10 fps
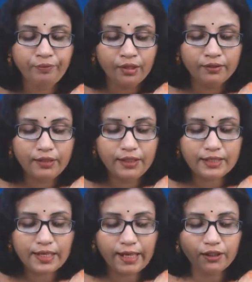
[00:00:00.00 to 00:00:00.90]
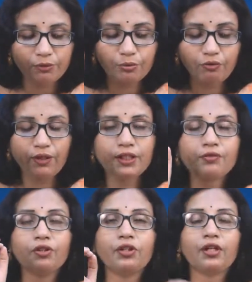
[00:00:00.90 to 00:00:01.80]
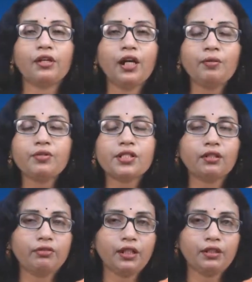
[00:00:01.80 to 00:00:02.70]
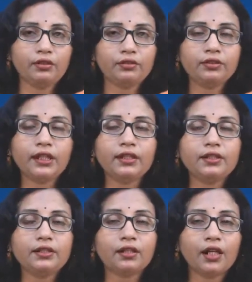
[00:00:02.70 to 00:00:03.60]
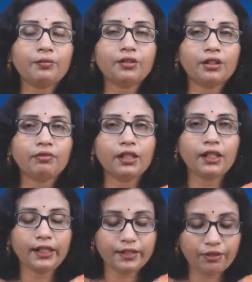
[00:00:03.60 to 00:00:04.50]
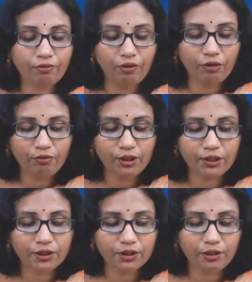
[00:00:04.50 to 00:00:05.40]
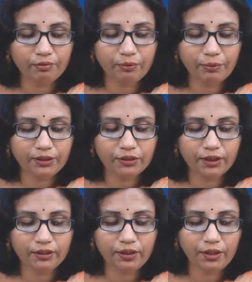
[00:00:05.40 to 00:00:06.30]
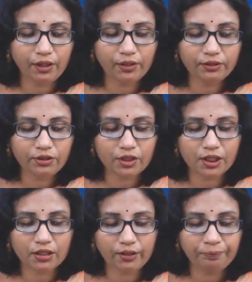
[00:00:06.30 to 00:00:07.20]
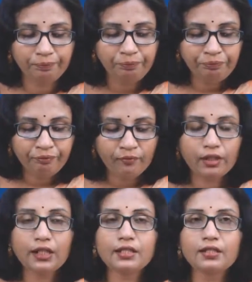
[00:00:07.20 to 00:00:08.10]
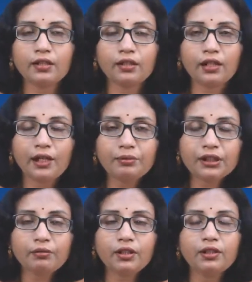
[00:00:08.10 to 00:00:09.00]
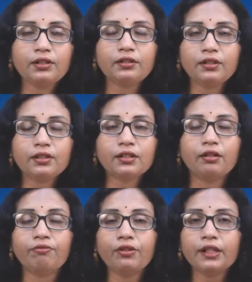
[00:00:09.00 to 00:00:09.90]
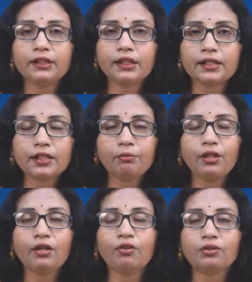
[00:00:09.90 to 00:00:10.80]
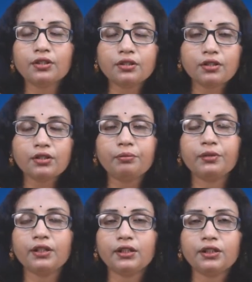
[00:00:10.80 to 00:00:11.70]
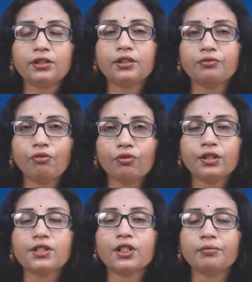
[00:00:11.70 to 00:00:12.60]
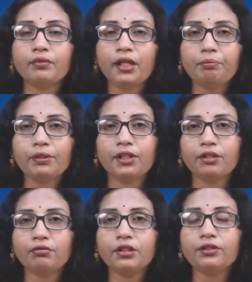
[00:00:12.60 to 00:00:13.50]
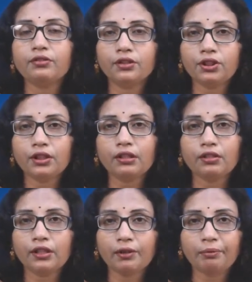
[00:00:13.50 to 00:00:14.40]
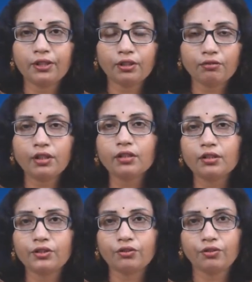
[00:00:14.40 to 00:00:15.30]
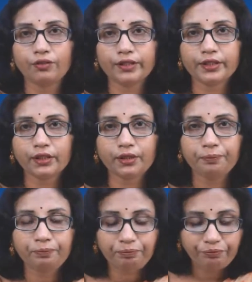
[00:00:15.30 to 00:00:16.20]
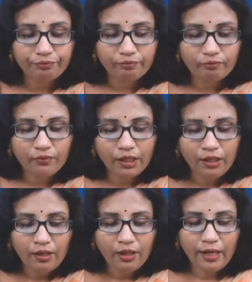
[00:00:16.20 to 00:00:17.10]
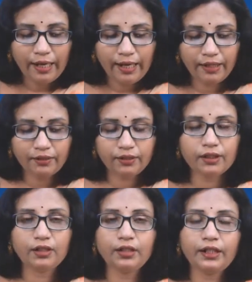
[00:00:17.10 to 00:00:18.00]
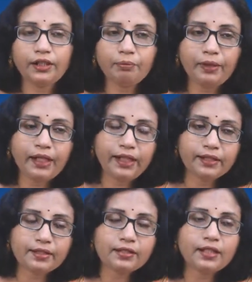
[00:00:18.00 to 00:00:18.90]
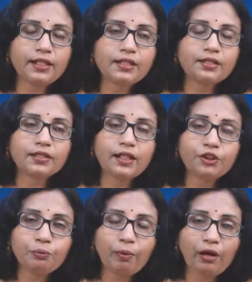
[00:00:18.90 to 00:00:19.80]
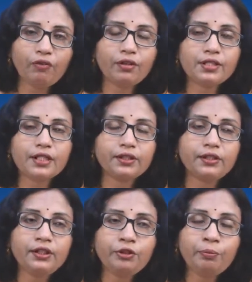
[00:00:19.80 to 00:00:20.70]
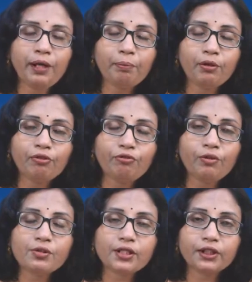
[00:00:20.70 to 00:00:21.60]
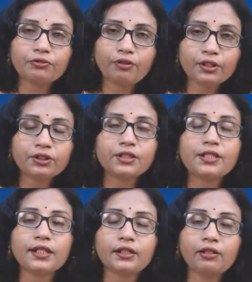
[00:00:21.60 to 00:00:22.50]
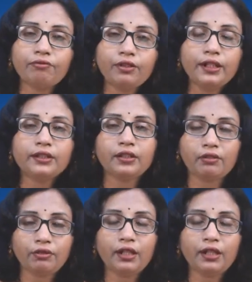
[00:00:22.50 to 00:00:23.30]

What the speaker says: This act provides for the Gram Sabha, that is Gram Sabha, as the foundation of the Panchayati Raj system. Thus, Gram Sabha, it is a village assembly consisting of the registered voters of that particular region or that particular constituency, and it may exercise such powers and it may perform such functions at the village level